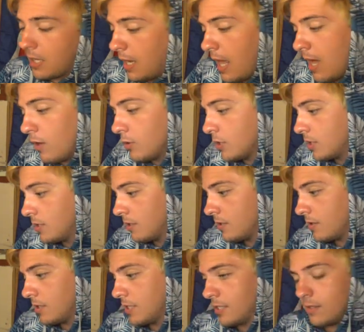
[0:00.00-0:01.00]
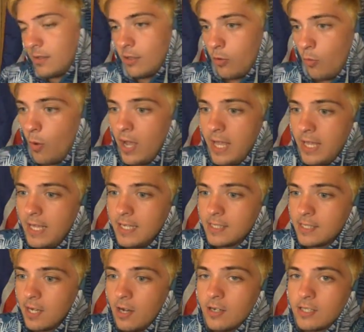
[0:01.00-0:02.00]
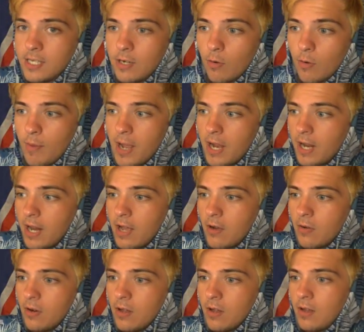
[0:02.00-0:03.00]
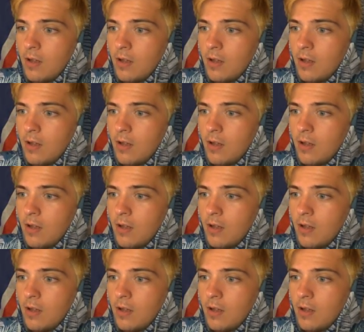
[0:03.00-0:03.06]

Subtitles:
But Klaus, the way he's hunting Rebecca now...